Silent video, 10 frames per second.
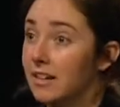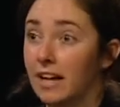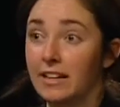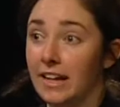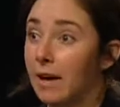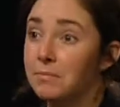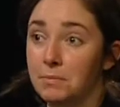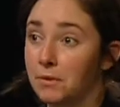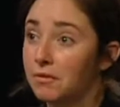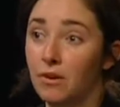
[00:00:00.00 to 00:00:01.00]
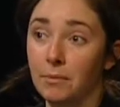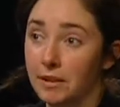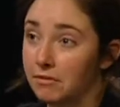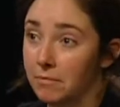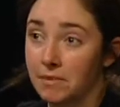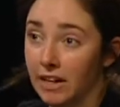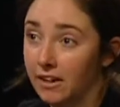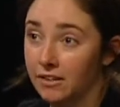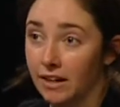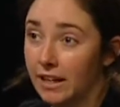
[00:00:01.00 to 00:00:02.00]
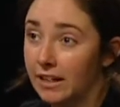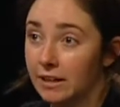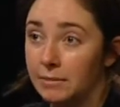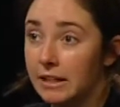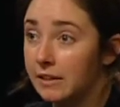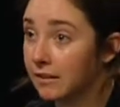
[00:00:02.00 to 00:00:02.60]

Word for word: kind of kept performing from there, right? I mean,